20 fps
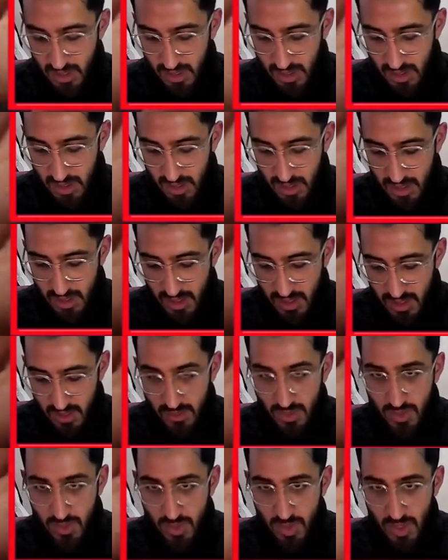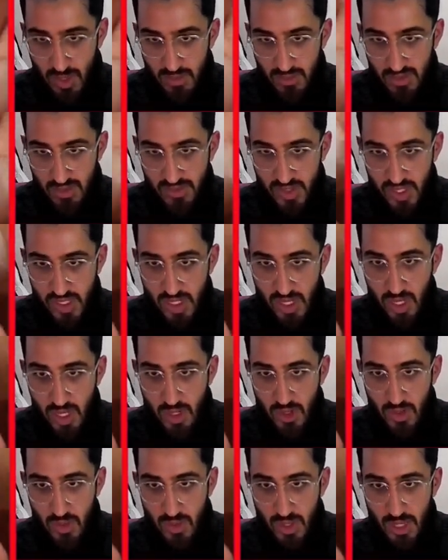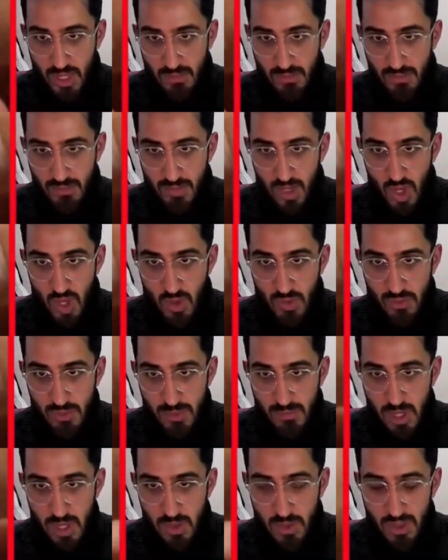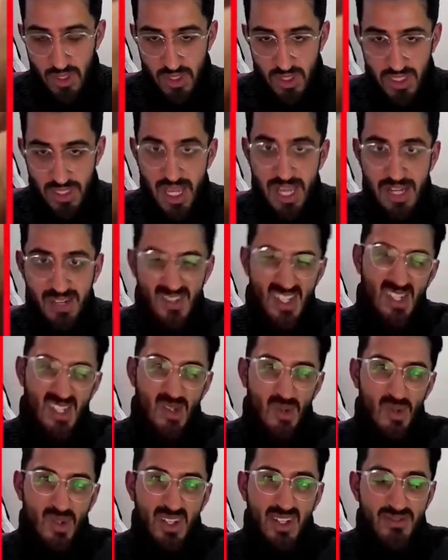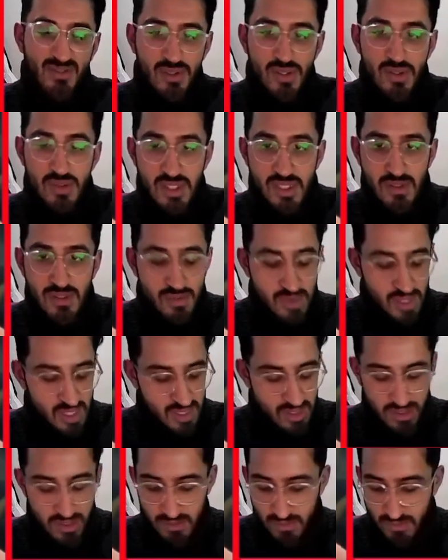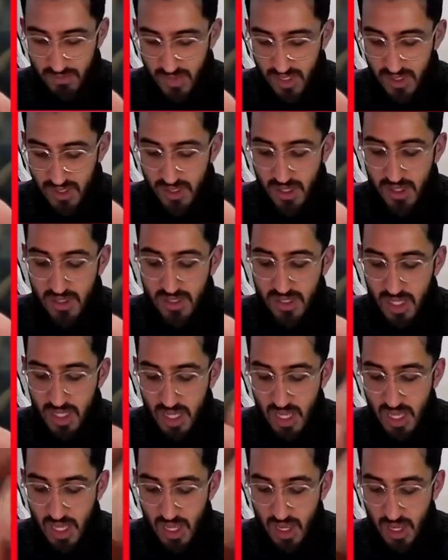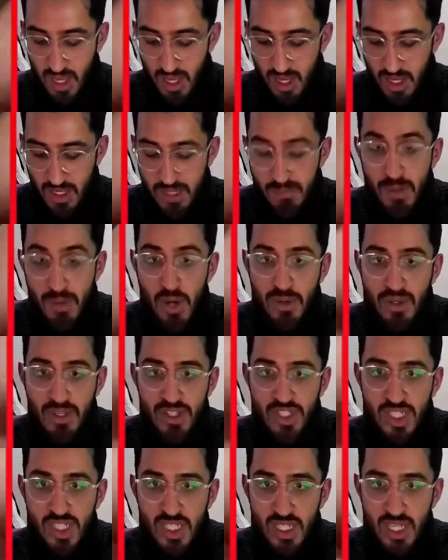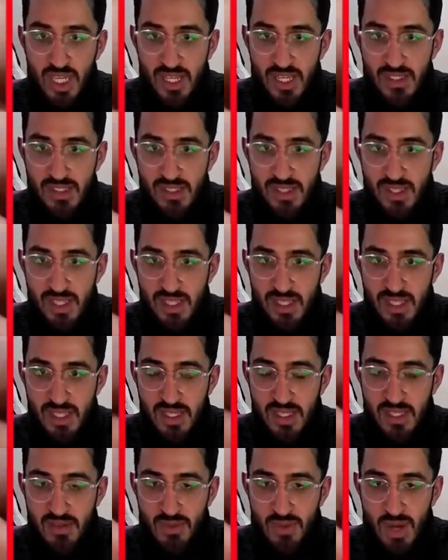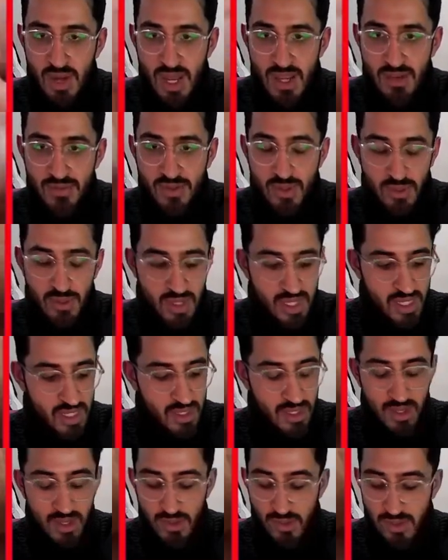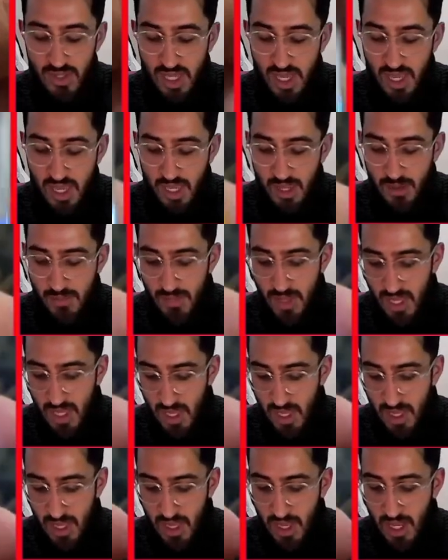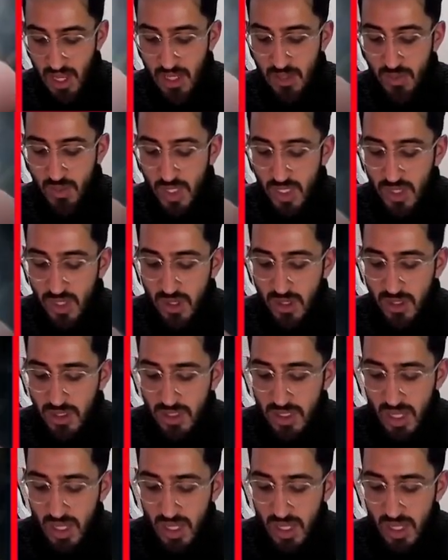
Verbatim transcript: uh, well, reverse holo um, low Momola. I kind of ignored that for rights. Uh, Nimona, she is the rival, right, in the new game, and we got